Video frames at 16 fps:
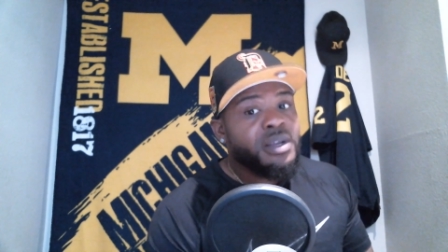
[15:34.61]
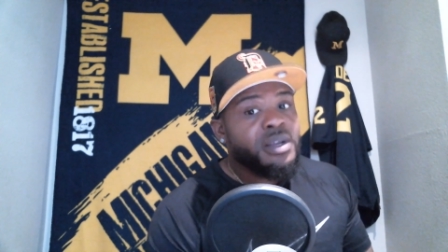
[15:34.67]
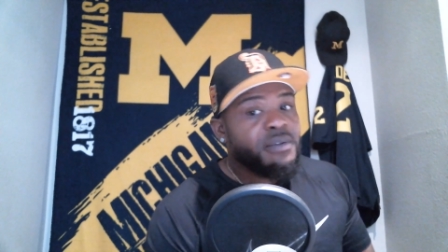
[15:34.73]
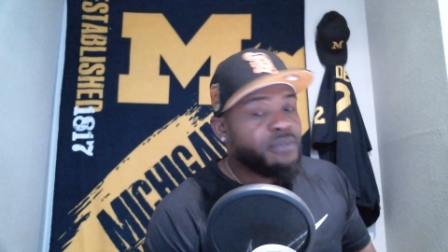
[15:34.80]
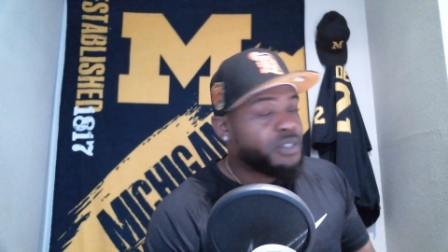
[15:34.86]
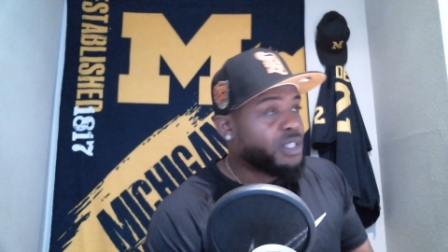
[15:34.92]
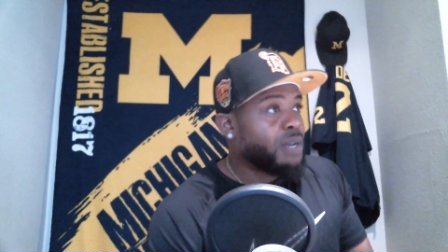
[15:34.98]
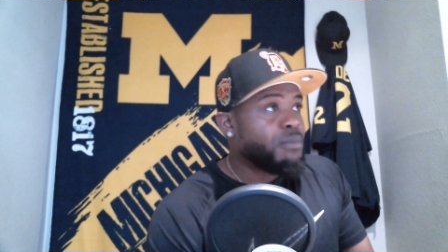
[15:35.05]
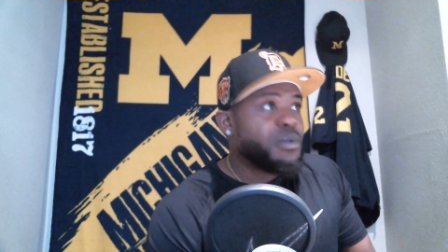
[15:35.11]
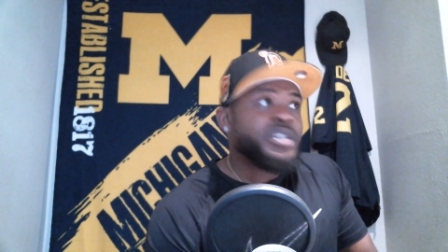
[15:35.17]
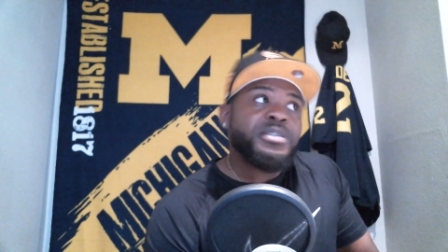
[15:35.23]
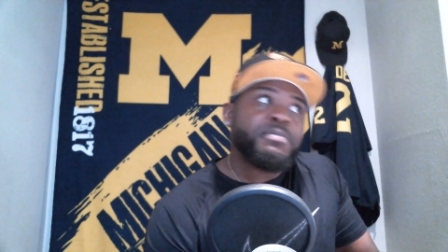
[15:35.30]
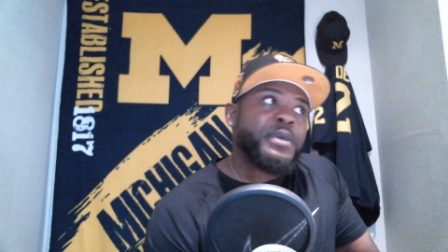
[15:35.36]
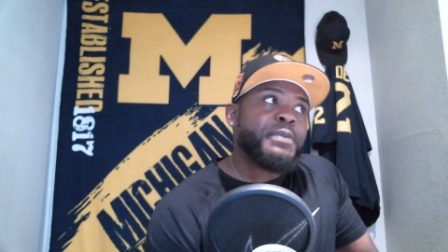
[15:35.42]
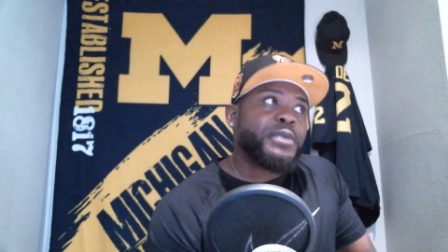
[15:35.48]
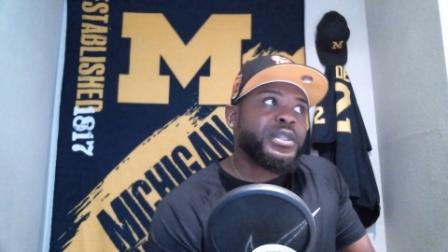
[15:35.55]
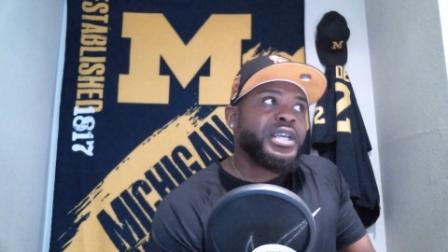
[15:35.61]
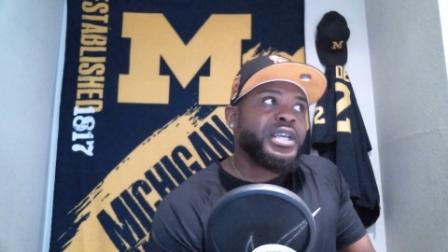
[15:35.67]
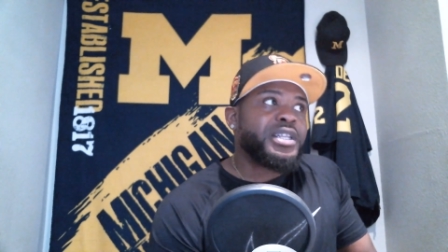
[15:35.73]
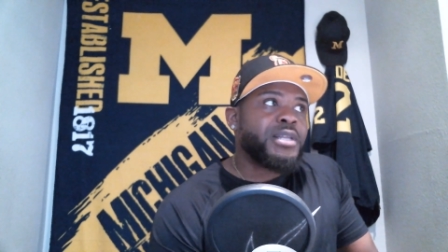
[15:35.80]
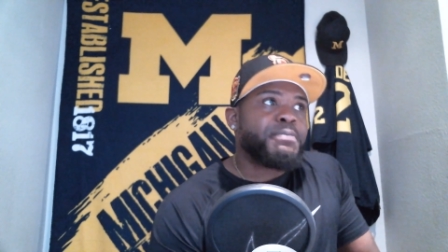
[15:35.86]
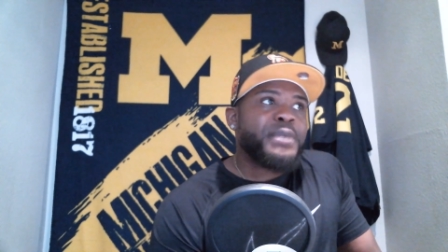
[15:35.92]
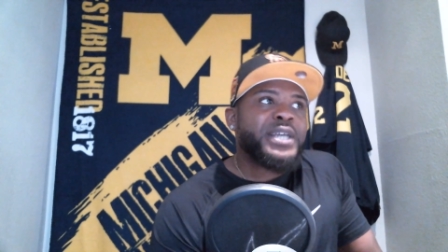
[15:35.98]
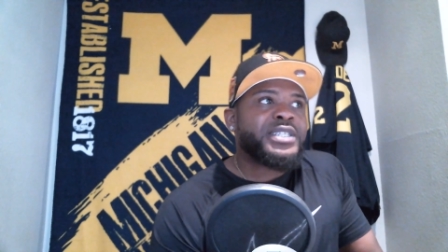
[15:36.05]
For some reason, people think the
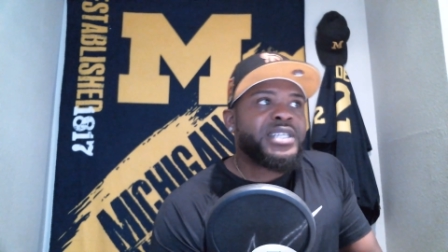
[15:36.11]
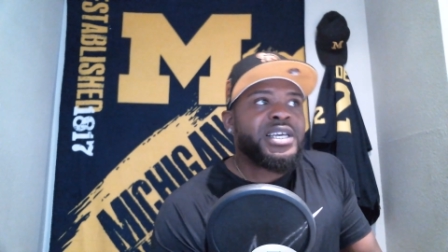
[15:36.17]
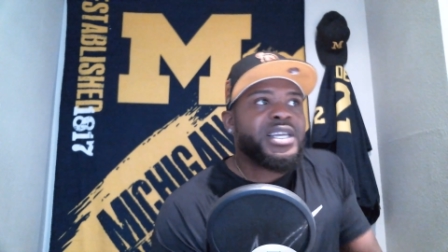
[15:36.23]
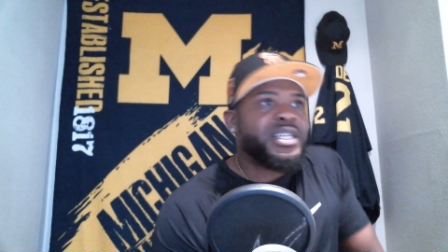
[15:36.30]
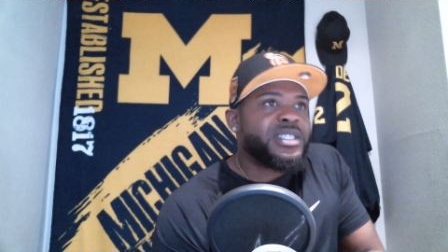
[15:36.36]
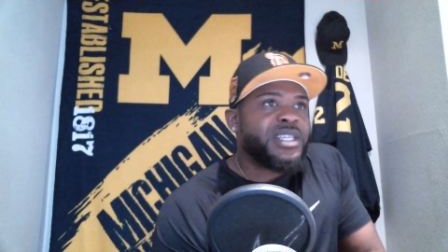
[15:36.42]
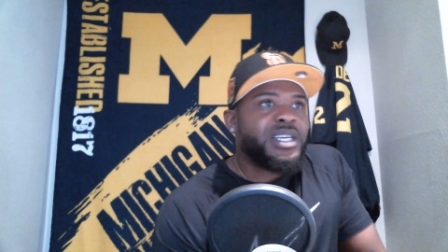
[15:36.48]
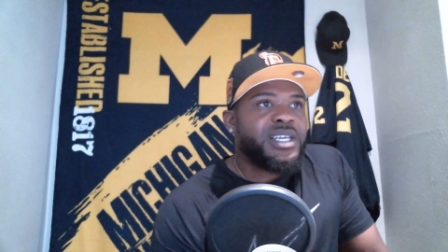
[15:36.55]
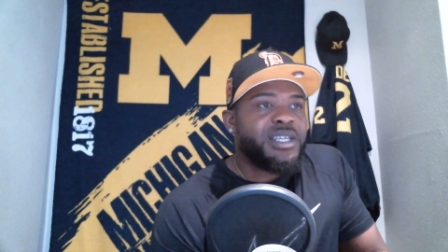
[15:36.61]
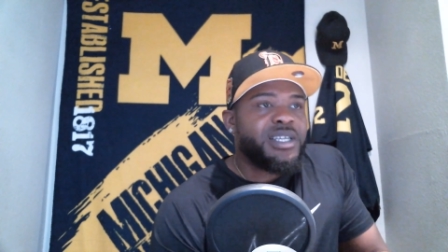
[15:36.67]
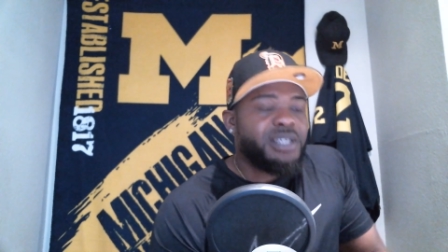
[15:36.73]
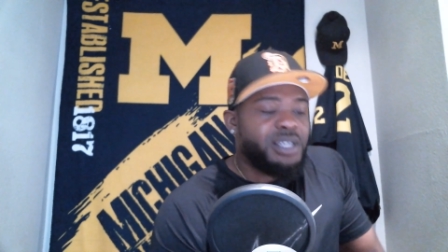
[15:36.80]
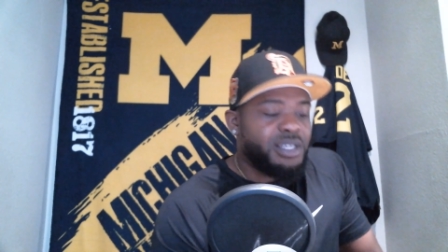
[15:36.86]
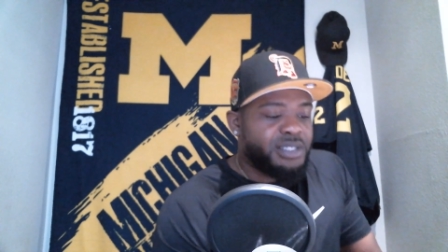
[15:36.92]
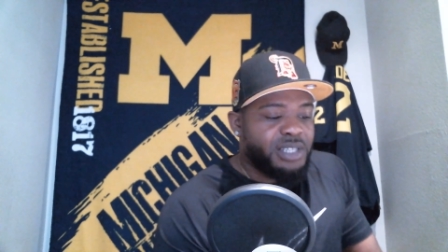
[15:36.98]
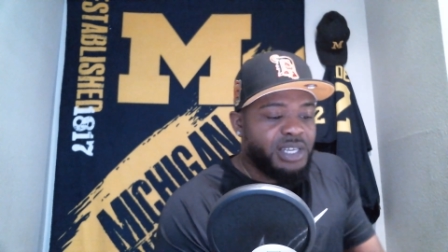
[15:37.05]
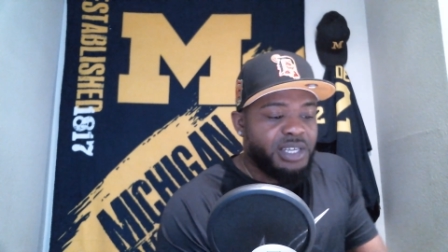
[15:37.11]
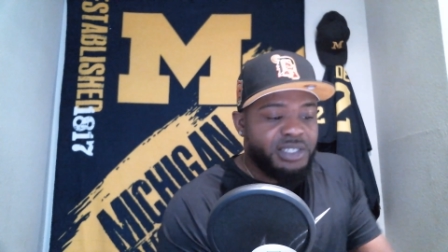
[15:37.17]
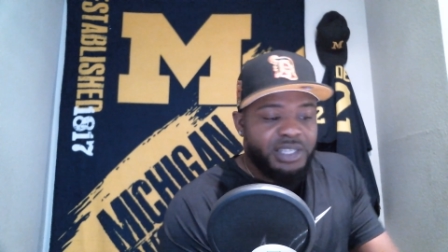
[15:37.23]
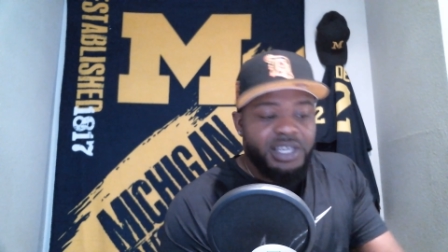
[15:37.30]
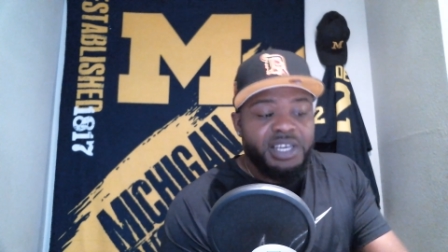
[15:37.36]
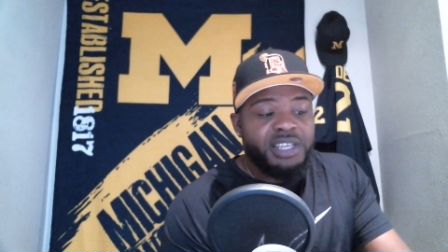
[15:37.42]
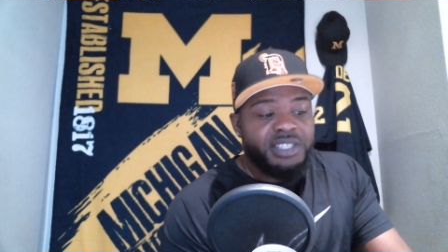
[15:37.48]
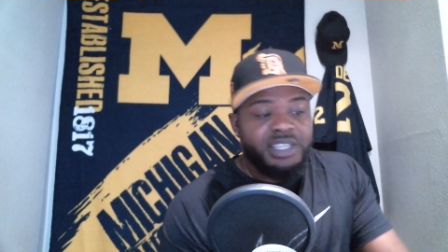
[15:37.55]
Big Ten is an
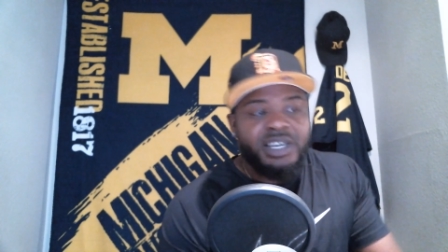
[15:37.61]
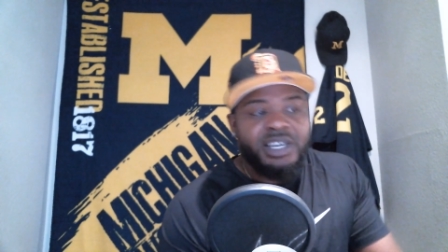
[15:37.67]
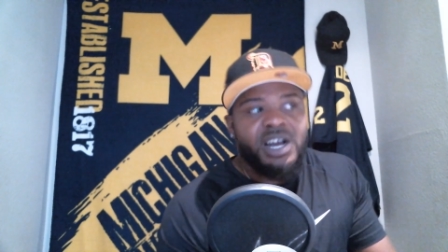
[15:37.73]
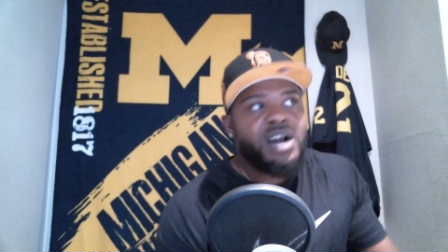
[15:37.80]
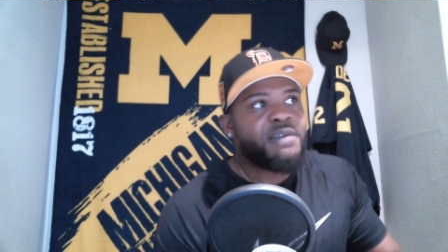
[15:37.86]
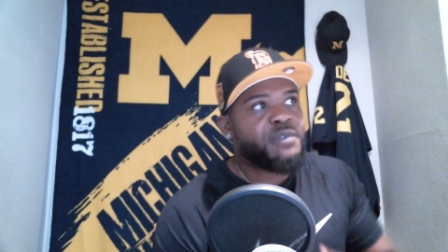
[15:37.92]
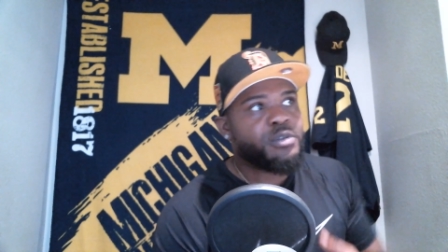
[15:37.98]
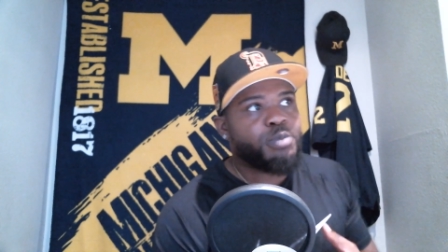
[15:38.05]
easy conference,